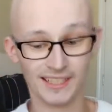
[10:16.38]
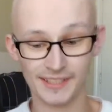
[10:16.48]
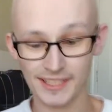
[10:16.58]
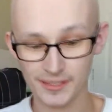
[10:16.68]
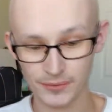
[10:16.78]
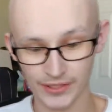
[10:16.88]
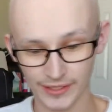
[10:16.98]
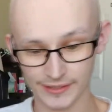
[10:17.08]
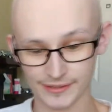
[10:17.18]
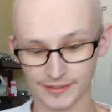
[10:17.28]
Next we
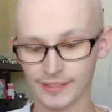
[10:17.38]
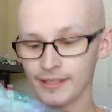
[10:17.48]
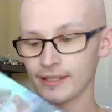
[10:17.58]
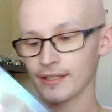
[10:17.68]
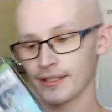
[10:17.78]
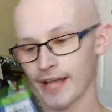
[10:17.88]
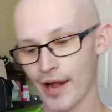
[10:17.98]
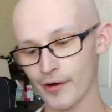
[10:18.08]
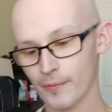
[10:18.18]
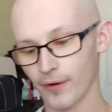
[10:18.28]
got
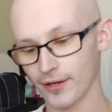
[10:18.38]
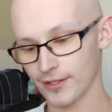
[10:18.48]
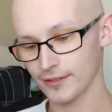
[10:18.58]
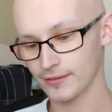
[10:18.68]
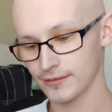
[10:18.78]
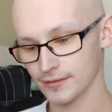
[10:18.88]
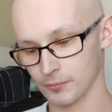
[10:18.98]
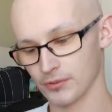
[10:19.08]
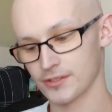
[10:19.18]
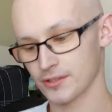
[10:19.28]
Harry Potter, The
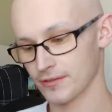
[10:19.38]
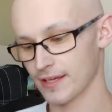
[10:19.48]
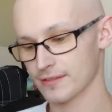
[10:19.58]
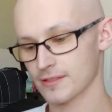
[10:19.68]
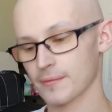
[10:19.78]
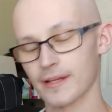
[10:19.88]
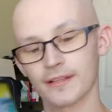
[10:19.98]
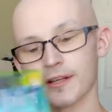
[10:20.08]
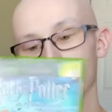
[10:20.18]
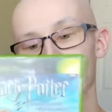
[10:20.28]
Prisoner of
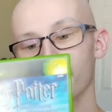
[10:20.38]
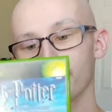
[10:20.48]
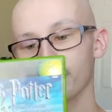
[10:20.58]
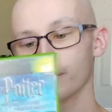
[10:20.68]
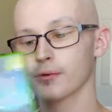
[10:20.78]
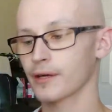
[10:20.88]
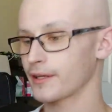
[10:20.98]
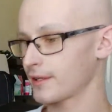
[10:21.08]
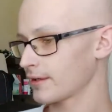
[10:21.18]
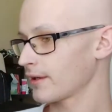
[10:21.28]
Azkaban. Another recouper right
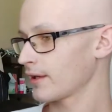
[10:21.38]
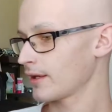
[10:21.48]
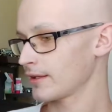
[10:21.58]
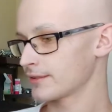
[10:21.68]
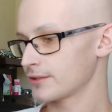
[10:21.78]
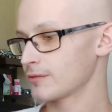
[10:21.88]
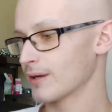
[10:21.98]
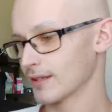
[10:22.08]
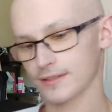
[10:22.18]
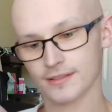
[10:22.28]
here.
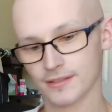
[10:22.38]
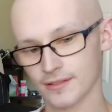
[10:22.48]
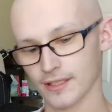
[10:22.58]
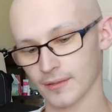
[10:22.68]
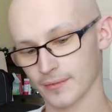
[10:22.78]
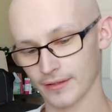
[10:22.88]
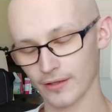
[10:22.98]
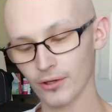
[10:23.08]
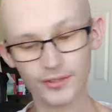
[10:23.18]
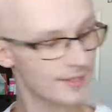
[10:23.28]
$2.
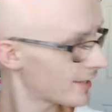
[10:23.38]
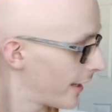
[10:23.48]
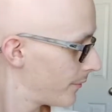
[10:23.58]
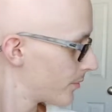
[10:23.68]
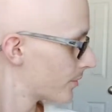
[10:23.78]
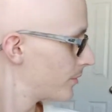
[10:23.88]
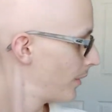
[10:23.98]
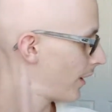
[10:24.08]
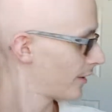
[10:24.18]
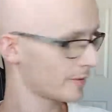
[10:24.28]
All these games were
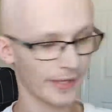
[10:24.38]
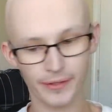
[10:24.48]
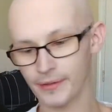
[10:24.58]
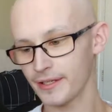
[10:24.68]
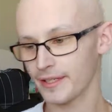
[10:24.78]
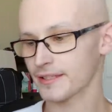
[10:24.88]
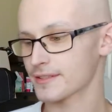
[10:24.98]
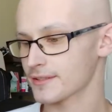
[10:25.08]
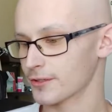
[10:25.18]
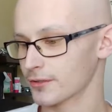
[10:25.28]
$2, by the way,
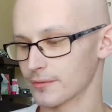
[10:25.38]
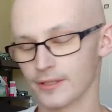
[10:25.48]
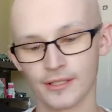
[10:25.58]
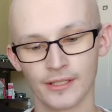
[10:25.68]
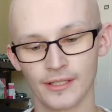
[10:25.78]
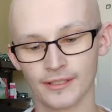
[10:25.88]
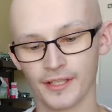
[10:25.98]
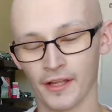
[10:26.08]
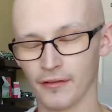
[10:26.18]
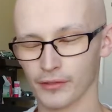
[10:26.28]
as
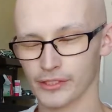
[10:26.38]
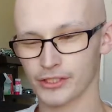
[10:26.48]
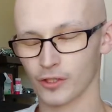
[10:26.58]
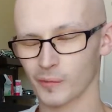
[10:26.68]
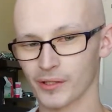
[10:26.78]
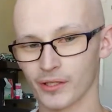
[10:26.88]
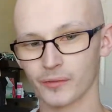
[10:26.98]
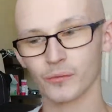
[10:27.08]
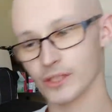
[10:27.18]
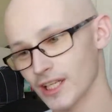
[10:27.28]
they have like Sharpie on
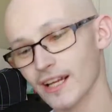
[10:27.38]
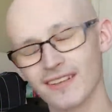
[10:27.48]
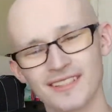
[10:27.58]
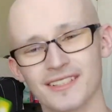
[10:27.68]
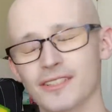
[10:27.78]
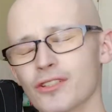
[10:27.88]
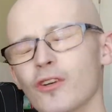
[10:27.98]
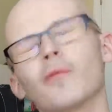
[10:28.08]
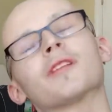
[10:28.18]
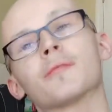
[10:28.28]
them, which I honestly so
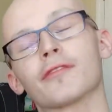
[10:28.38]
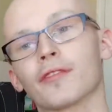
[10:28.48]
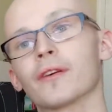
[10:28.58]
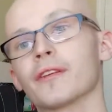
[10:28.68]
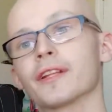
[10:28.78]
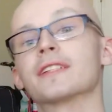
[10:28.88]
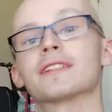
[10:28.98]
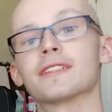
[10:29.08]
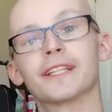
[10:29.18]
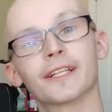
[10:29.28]
much prefer than the
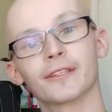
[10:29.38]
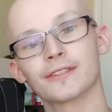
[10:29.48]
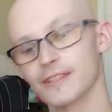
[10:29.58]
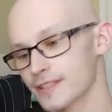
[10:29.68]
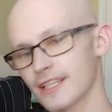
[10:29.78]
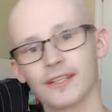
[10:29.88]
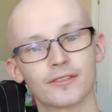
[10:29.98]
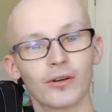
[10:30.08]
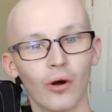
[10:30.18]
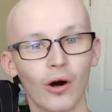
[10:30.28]
stickers. The stickers
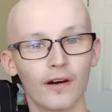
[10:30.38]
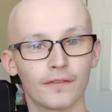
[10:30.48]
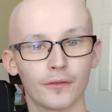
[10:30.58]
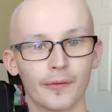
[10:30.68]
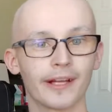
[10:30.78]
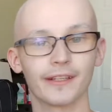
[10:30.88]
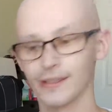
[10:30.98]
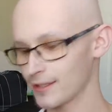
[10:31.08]
are awful, man.